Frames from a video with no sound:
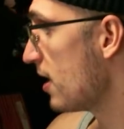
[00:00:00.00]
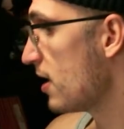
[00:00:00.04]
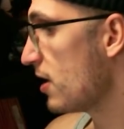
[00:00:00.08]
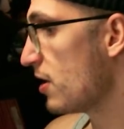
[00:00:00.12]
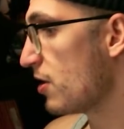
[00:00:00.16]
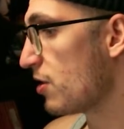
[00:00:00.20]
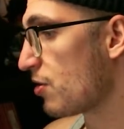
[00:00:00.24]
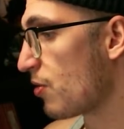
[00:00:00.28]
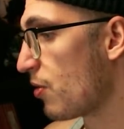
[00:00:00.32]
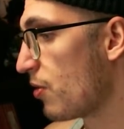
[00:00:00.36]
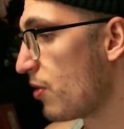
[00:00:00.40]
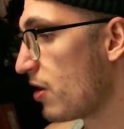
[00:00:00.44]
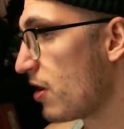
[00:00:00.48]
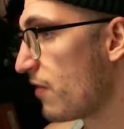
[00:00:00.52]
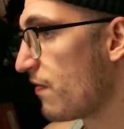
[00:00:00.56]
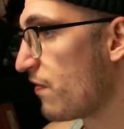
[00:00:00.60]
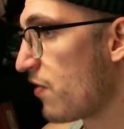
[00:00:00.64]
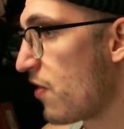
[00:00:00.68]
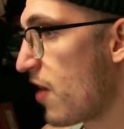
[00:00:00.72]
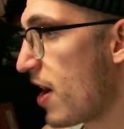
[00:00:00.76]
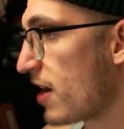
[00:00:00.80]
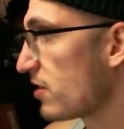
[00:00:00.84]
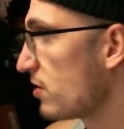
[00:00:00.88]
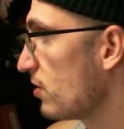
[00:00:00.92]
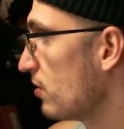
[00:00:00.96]
You throw on a
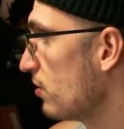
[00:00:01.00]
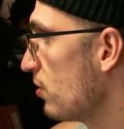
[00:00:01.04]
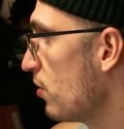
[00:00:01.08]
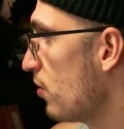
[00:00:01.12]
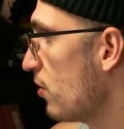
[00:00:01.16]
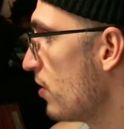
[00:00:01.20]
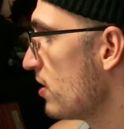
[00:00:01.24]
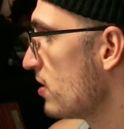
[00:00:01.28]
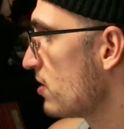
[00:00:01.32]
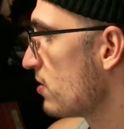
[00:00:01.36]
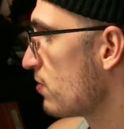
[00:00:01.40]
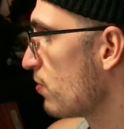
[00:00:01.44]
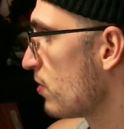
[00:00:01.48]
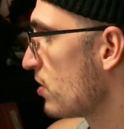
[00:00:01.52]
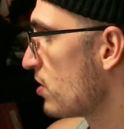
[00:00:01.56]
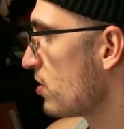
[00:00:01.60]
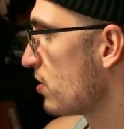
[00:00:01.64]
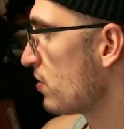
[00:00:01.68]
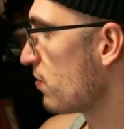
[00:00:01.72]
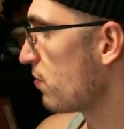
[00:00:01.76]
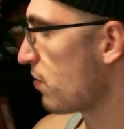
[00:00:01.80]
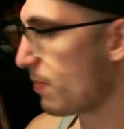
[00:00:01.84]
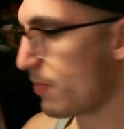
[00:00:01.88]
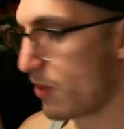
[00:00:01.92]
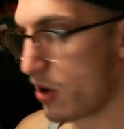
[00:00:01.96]
fractal noise, which
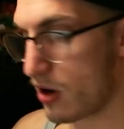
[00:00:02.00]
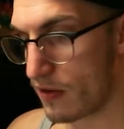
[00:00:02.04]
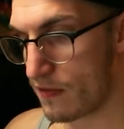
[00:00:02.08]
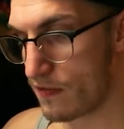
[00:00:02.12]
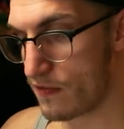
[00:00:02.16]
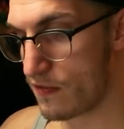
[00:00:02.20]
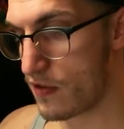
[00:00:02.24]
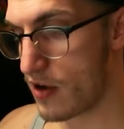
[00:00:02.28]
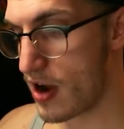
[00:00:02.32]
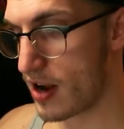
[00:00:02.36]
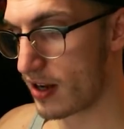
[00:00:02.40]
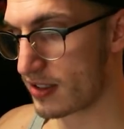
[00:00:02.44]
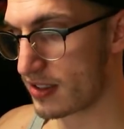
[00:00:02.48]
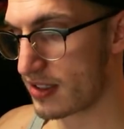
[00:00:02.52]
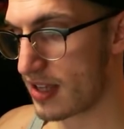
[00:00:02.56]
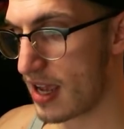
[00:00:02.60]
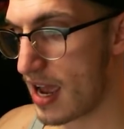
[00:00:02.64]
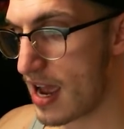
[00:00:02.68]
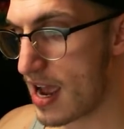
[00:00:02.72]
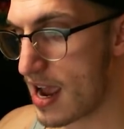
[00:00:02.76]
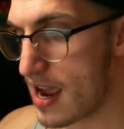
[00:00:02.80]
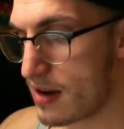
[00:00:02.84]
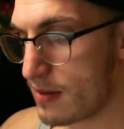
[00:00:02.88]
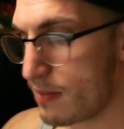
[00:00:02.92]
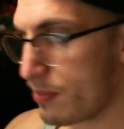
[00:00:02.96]
is from our effects
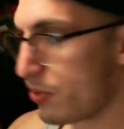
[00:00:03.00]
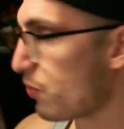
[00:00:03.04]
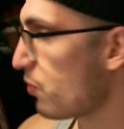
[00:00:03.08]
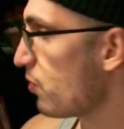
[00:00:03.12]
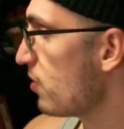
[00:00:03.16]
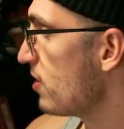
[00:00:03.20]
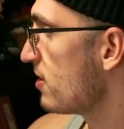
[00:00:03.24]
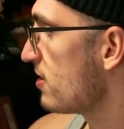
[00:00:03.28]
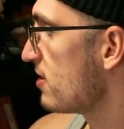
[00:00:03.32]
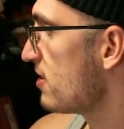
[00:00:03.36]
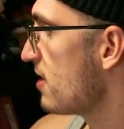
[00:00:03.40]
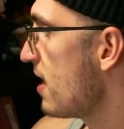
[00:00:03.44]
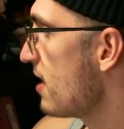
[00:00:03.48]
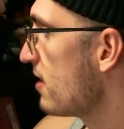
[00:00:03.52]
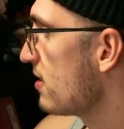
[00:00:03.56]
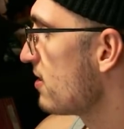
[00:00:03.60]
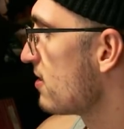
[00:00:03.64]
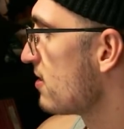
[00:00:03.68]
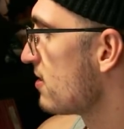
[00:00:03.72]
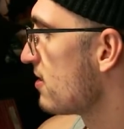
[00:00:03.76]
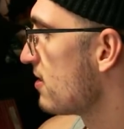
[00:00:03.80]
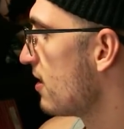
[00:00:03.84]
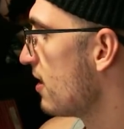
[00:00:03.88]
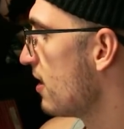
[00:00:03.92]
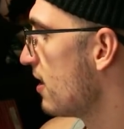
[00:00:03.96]
and
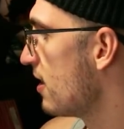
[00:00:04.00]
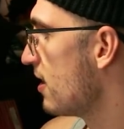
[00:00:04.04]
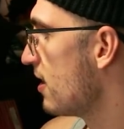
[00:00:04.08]
presets.